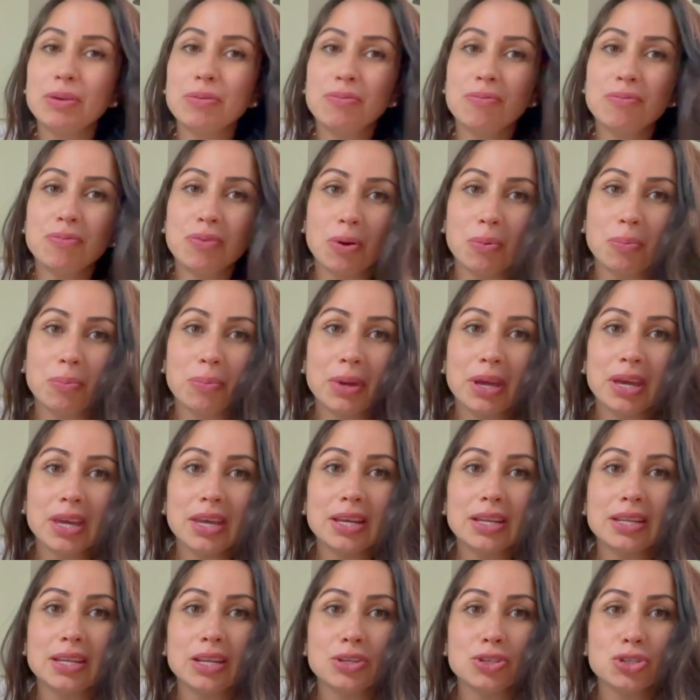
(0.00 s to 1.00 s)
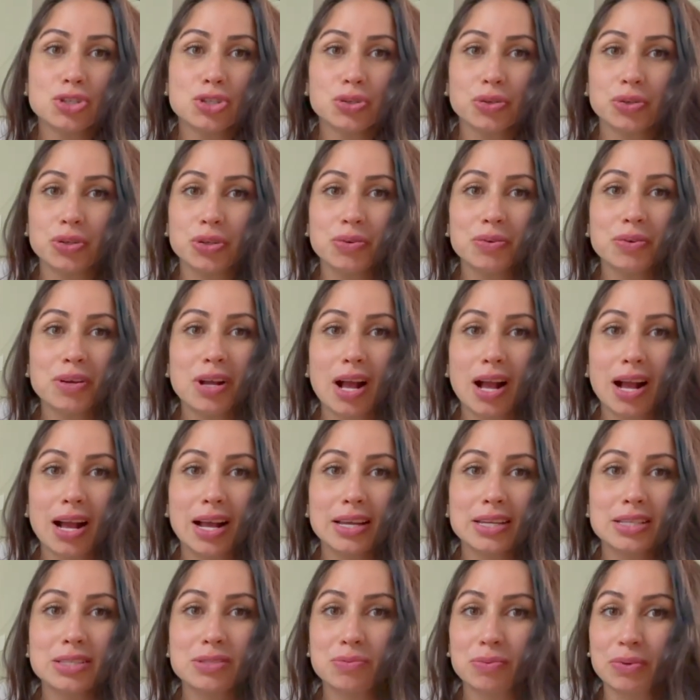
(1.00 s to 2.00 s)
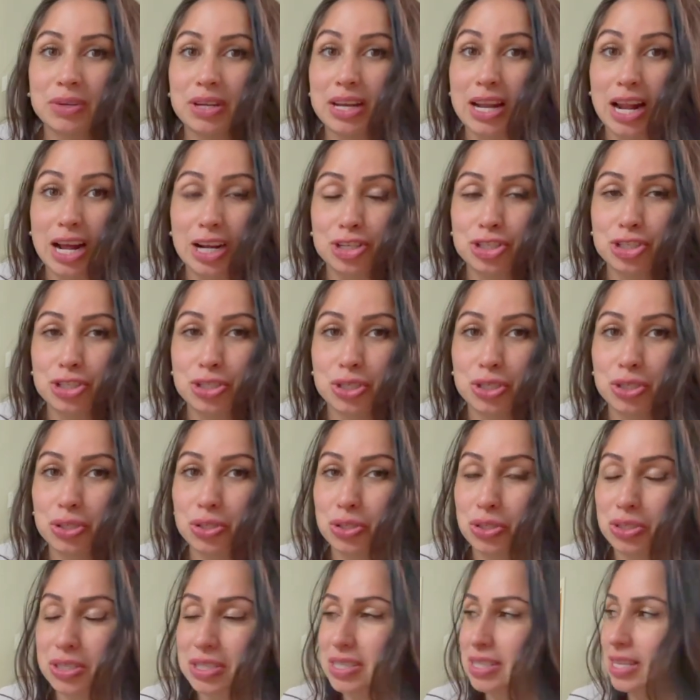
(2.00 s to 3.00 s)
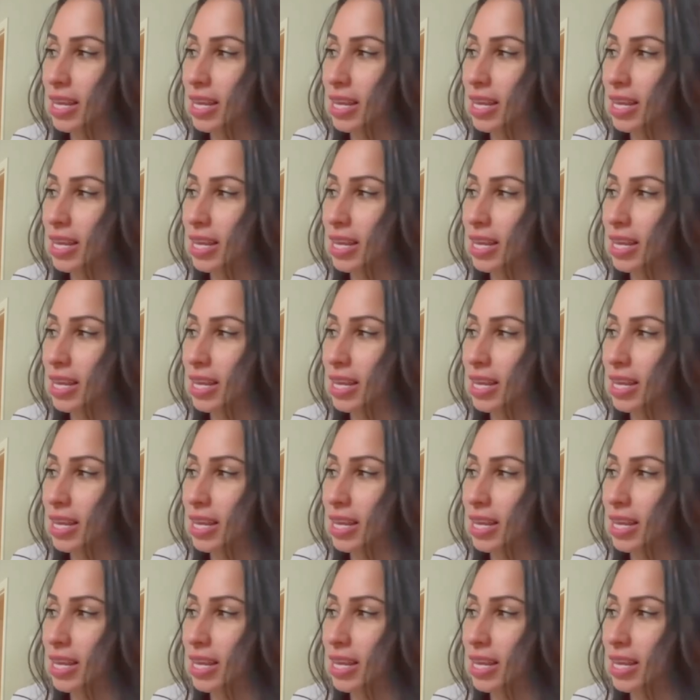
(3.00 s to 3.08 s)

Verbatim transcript: film it and show you guys what it actually looks